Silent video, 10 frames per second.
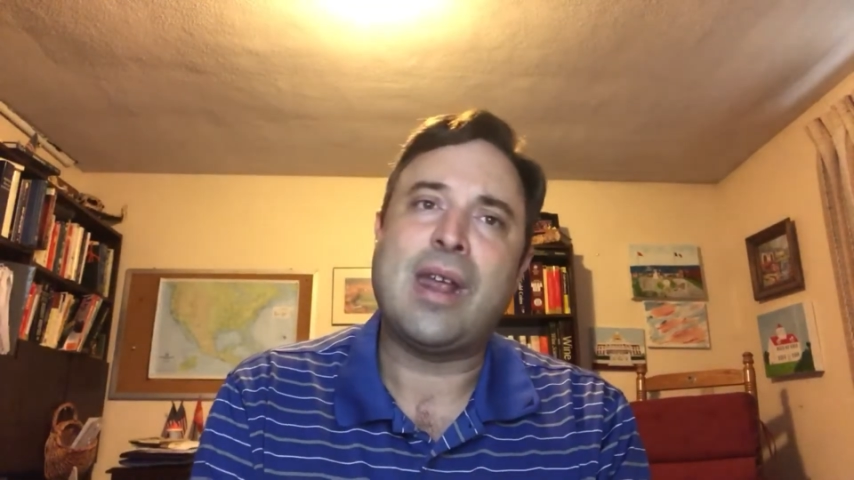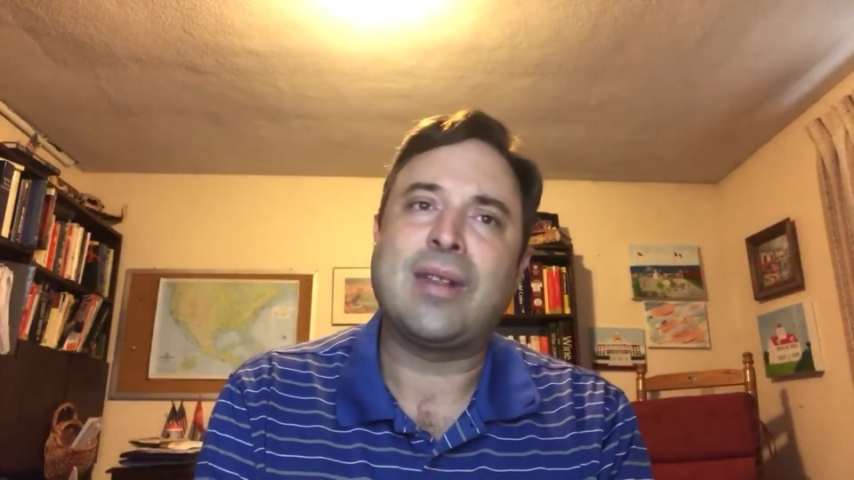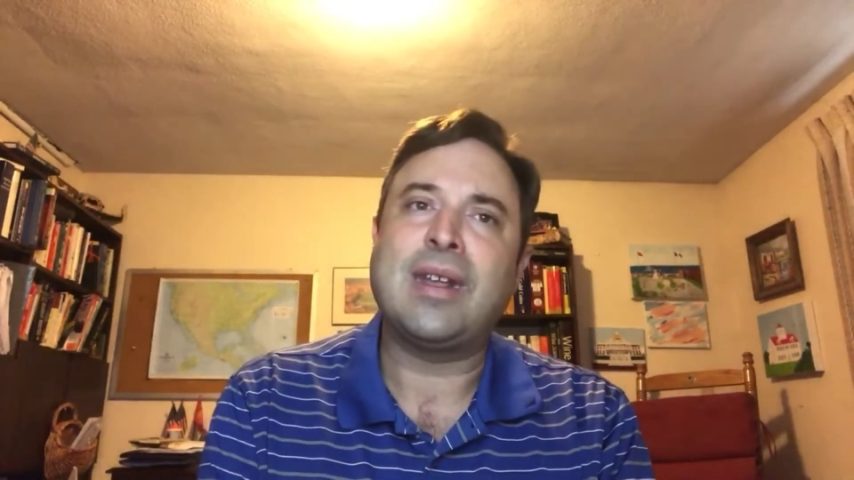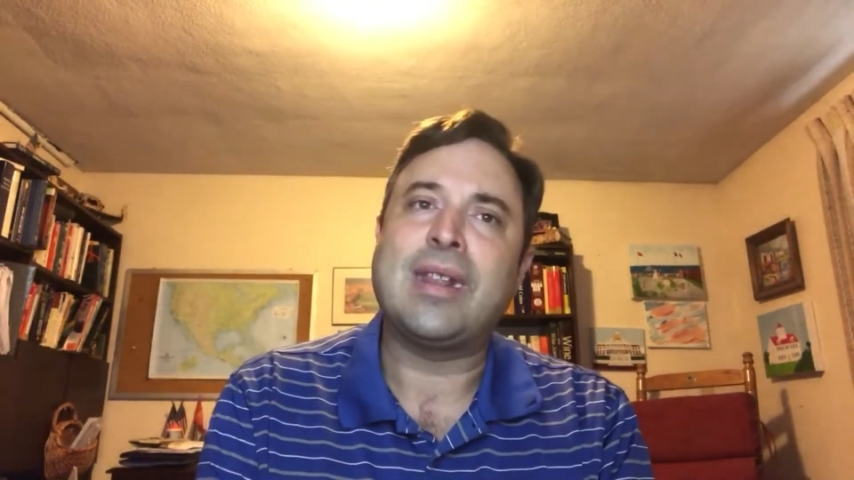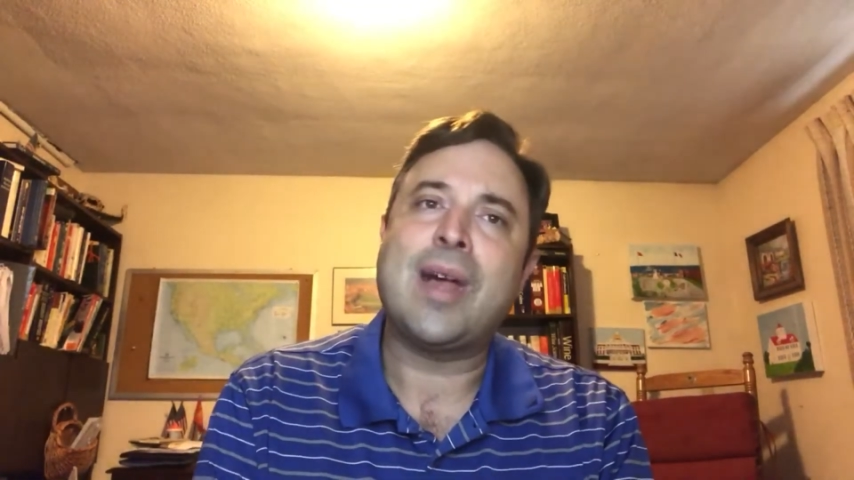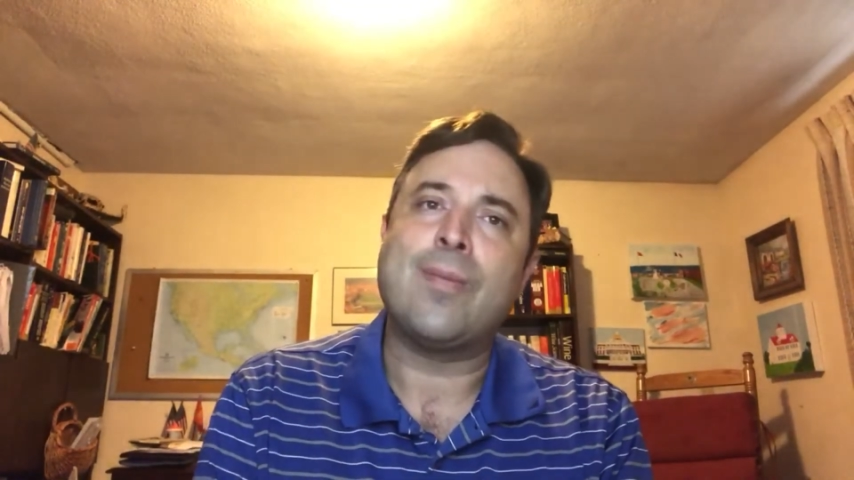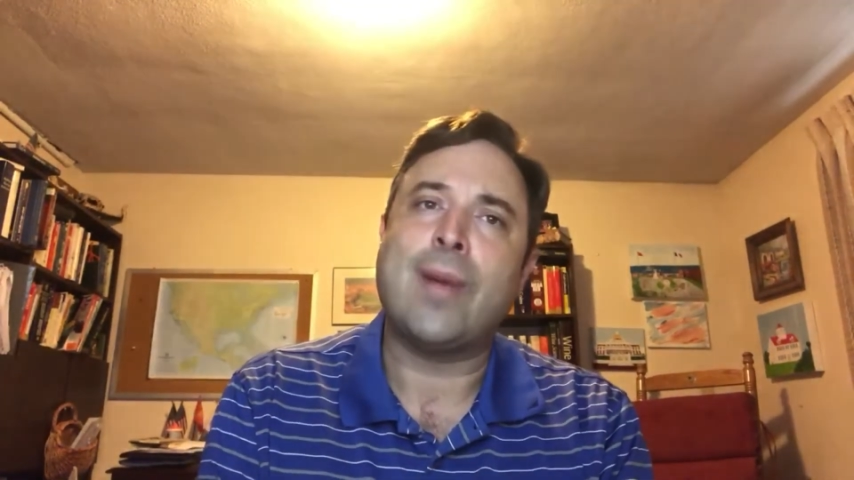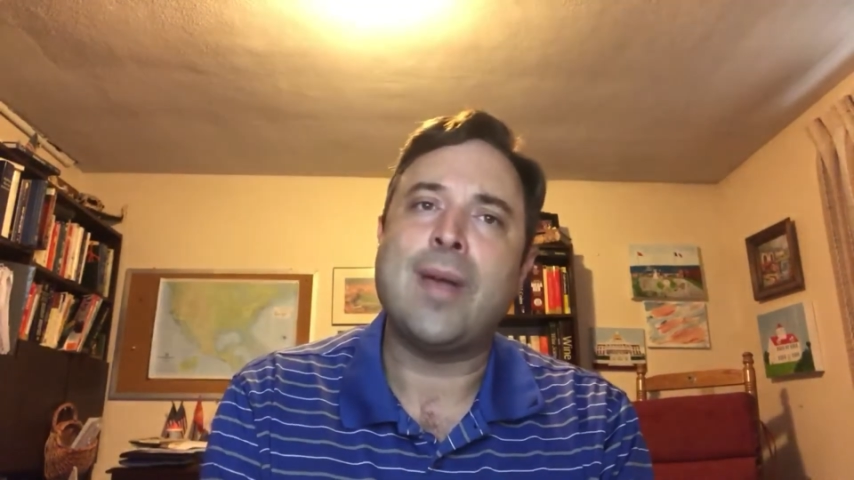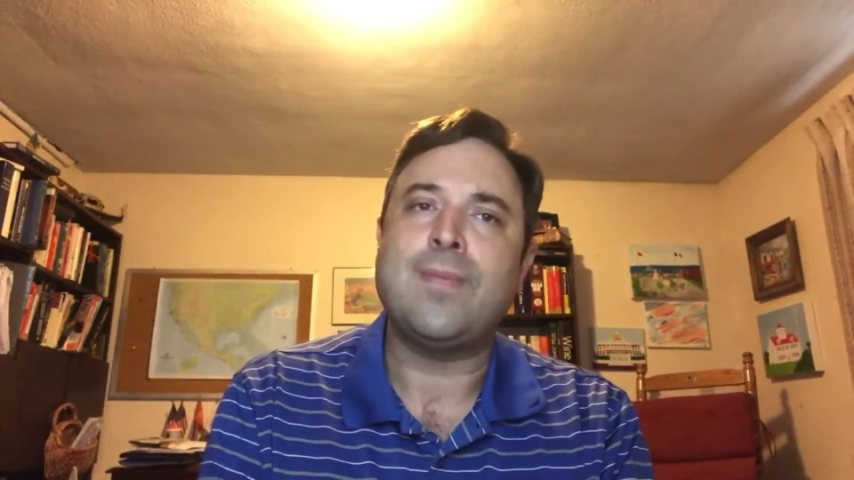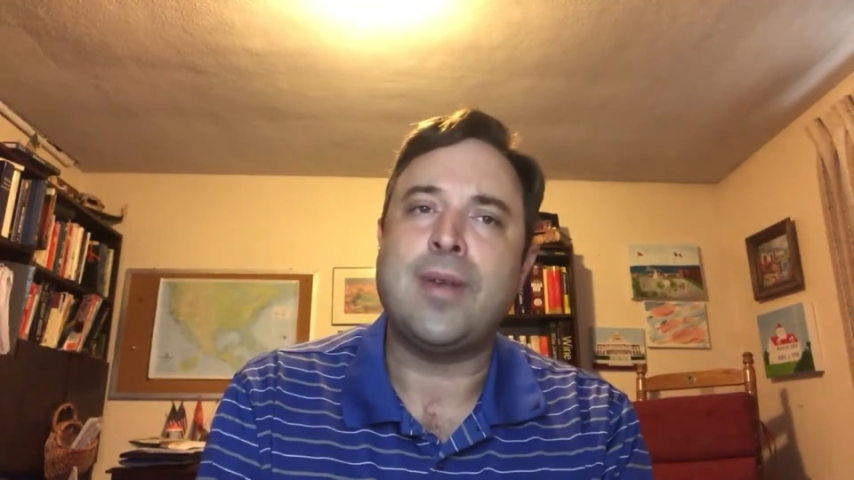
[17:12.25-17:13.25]
I think that
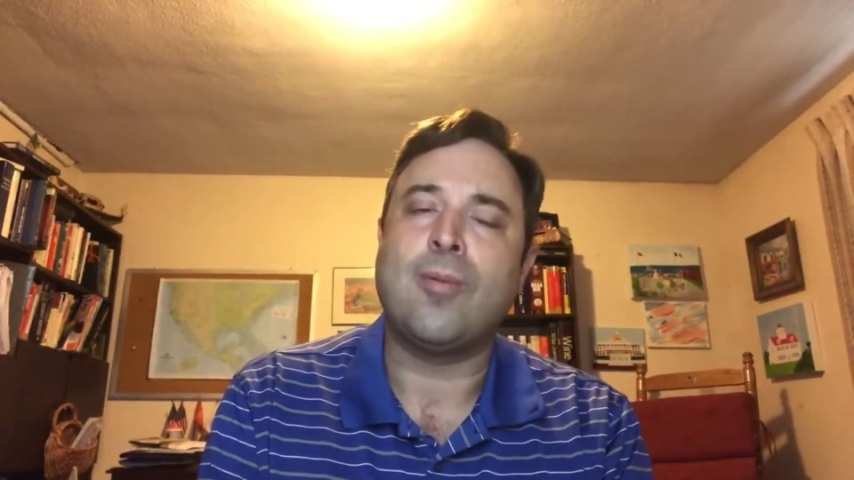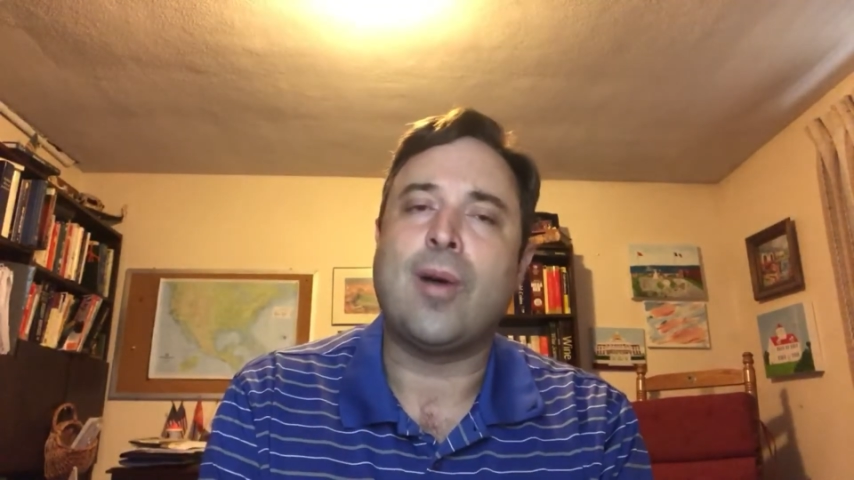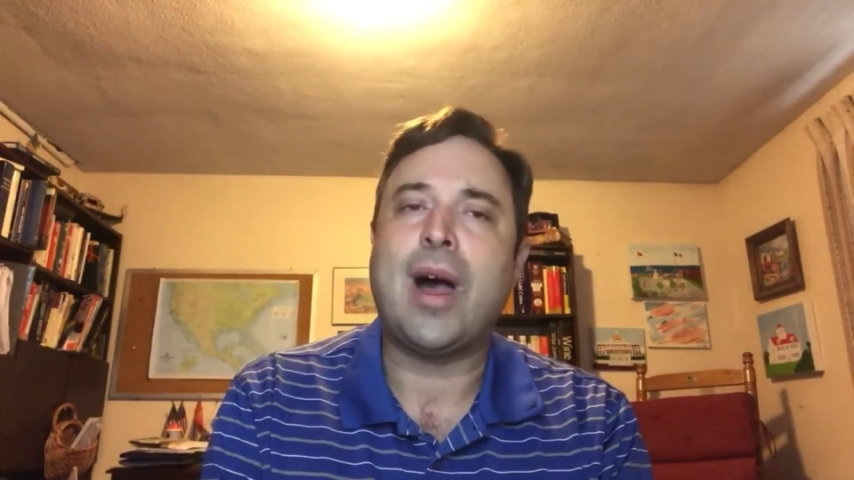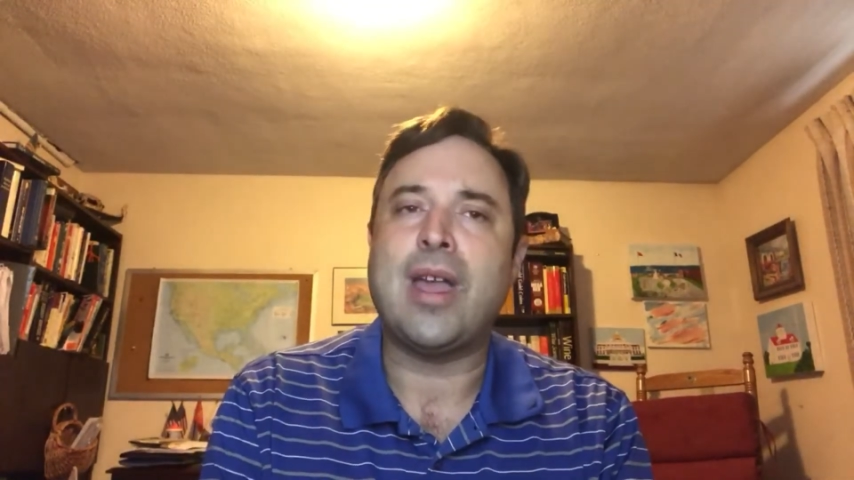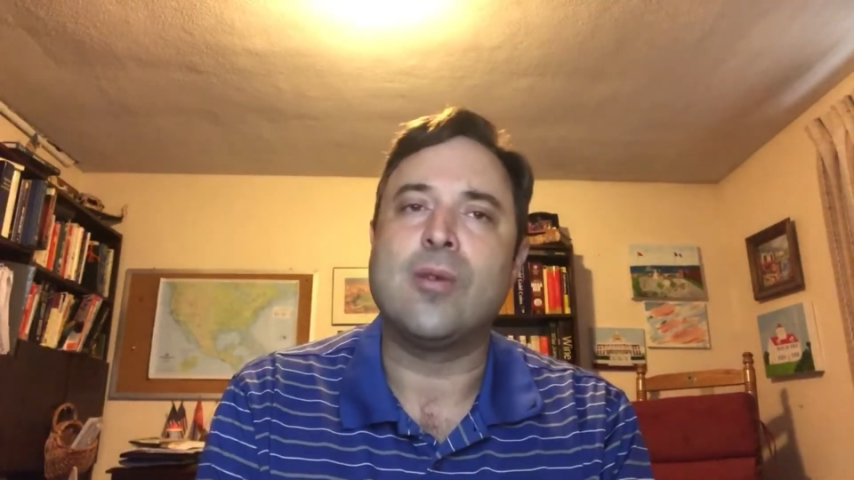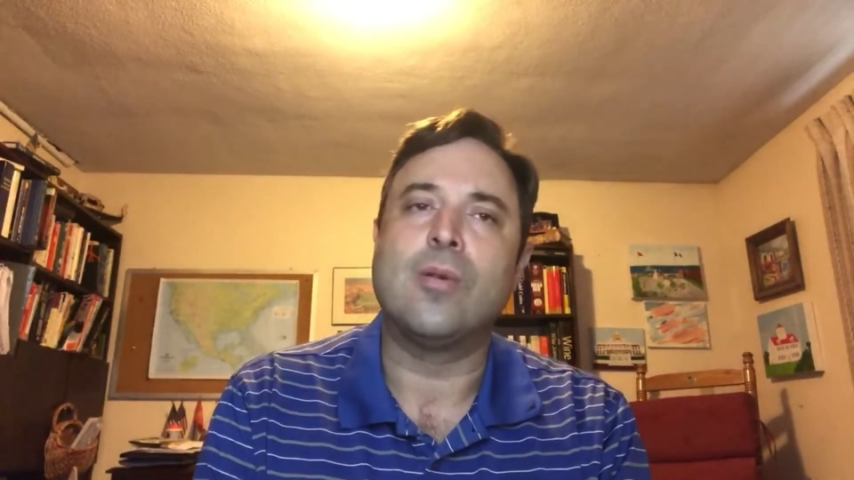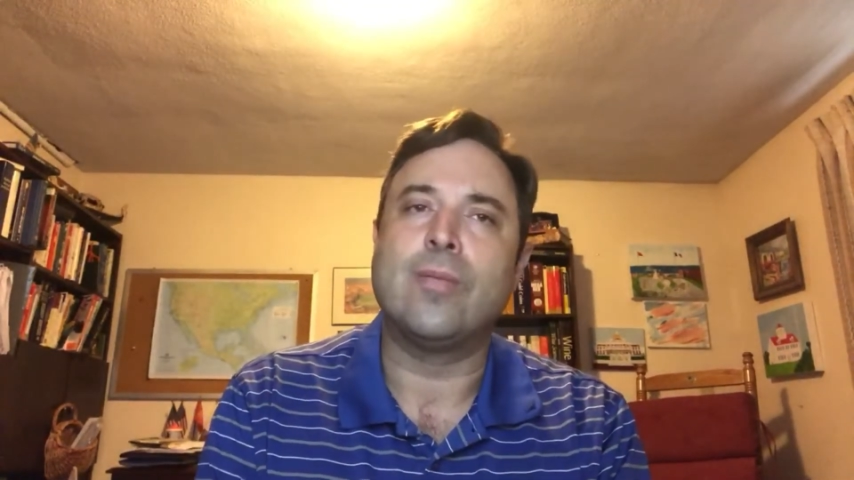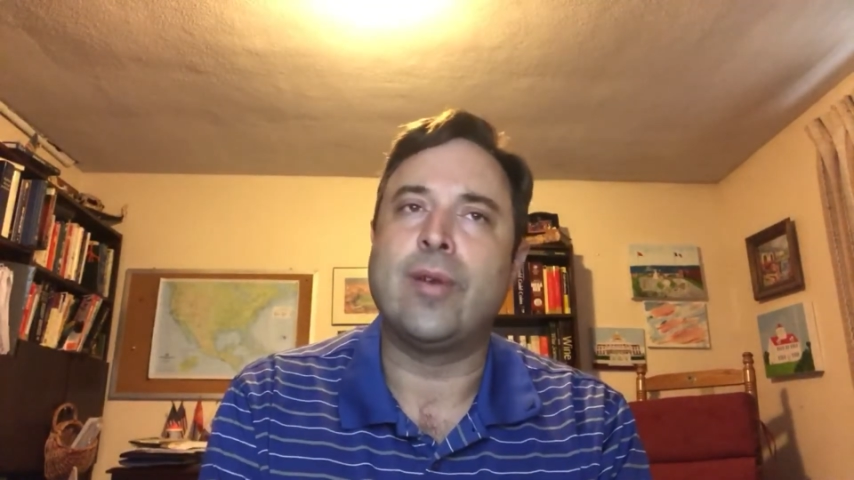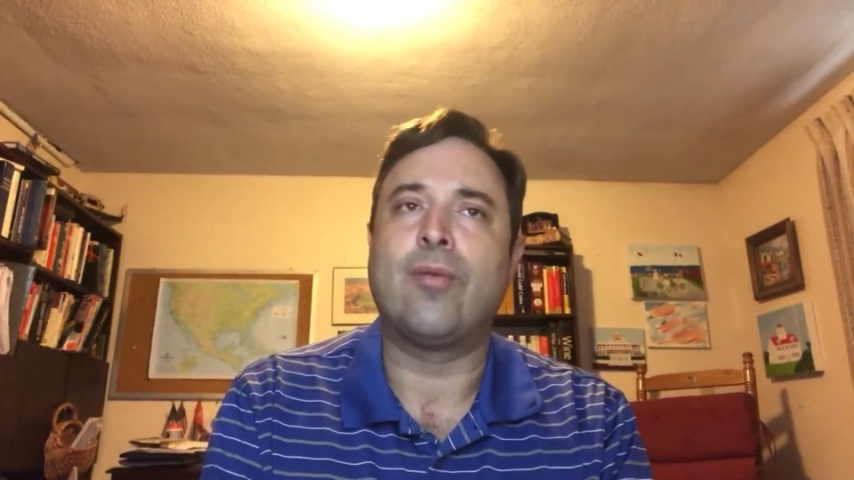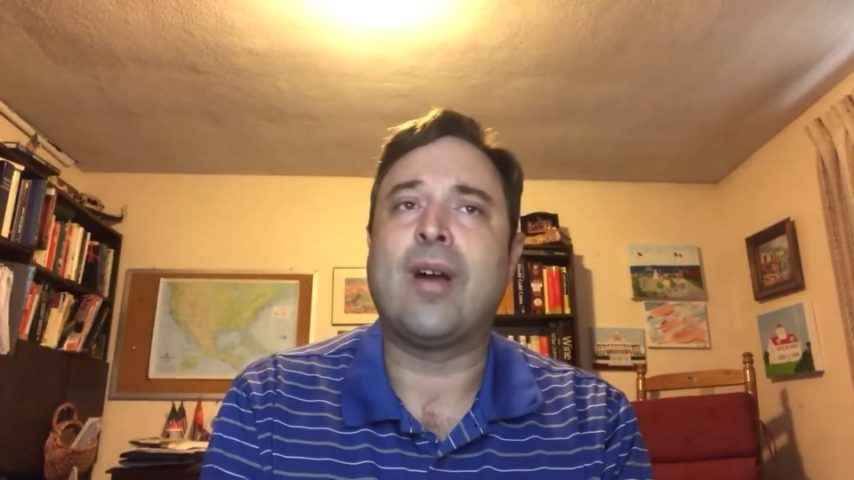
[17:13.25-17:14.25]
might be why
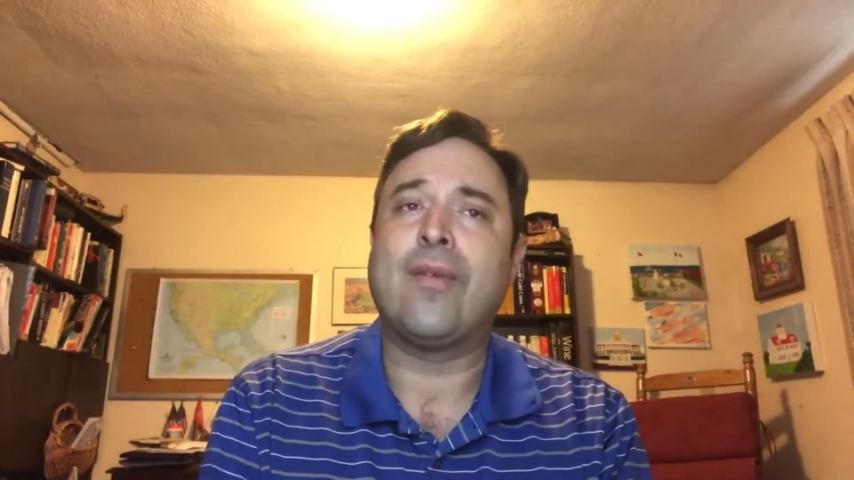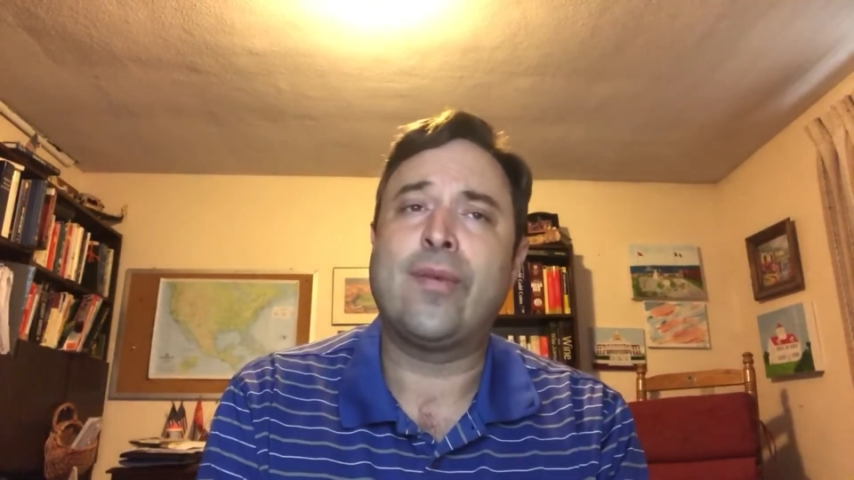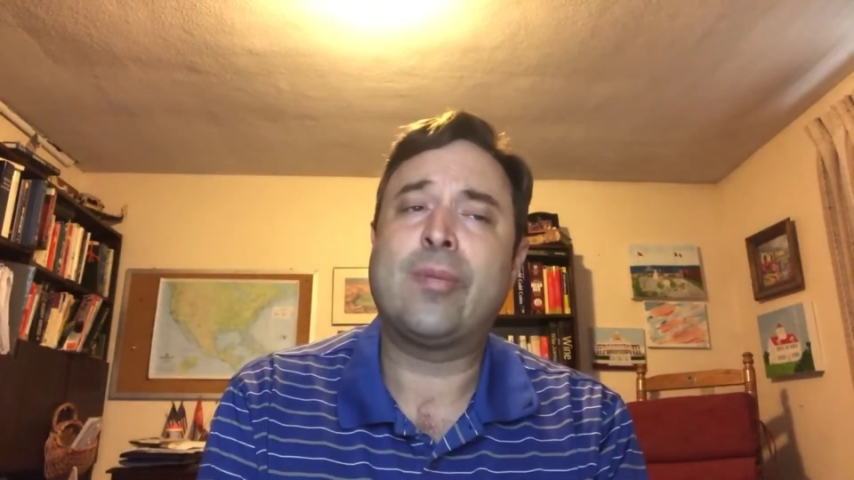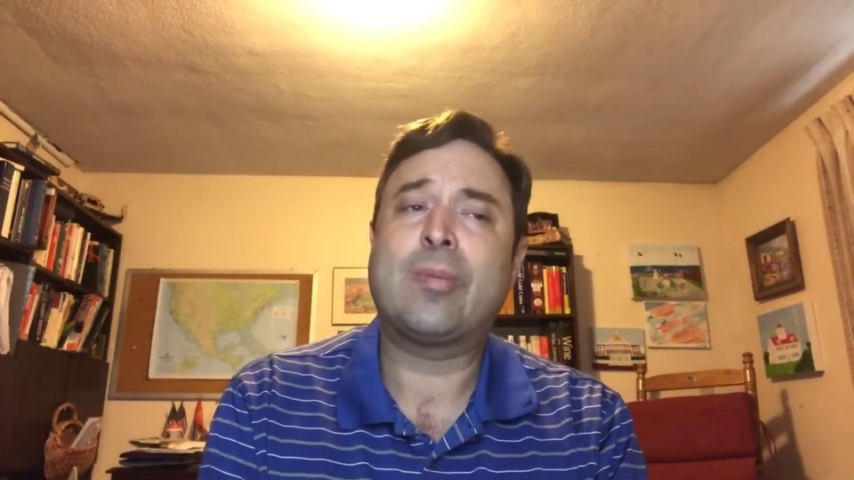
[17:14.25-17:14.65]
Gorman-Rupp